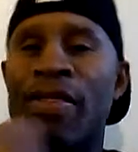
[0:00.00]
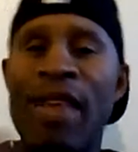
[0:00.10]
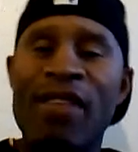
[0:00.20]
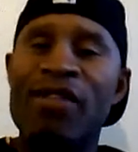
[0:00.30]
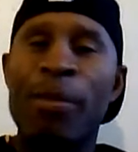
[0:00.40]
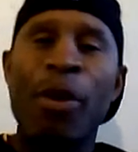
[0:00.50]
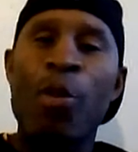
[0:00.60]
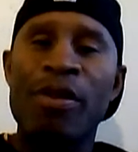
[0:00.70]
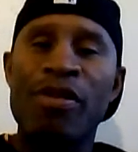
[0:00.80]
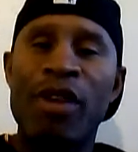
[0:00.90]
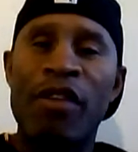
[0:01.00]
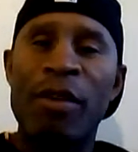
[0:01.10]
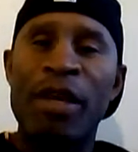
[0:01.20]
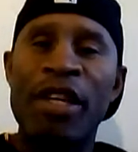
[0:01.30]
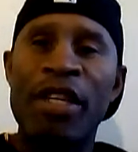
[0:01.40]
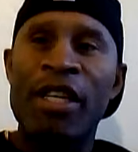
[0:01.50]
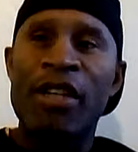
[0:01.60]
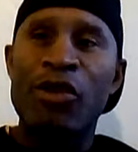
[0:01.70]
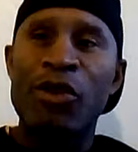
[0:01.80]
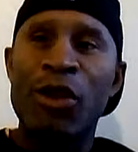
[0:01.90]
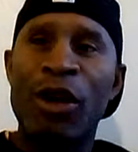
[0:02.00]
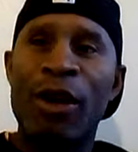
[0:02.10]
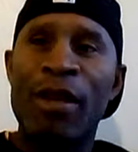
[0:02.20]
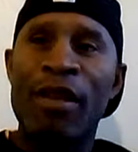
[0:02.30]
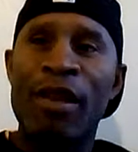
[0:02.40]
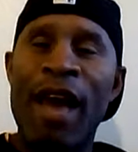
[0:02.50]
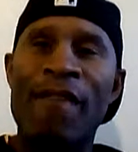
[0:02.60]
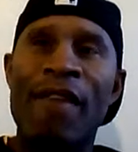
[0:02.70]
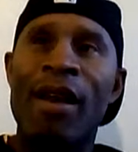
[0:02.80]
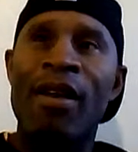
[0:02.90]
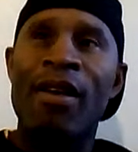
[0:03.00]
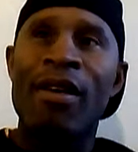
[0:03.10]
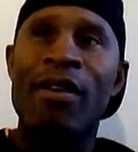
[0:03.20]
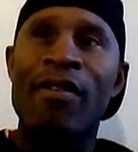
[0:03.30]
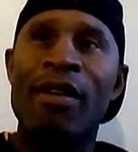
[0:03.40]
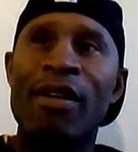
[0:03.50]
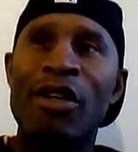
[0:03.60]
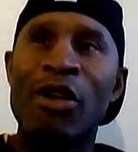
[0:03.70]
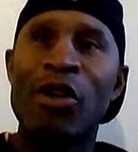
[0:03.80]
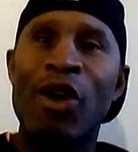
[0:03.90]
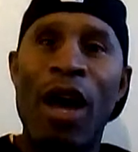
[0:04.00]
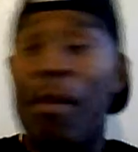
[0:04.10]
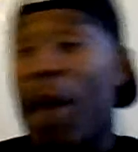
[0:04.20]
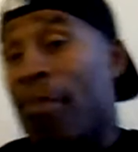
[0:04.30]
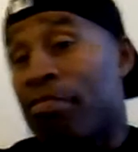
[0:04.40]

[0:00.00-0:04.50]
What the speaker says: that's the purpose of it. Because the life I live, I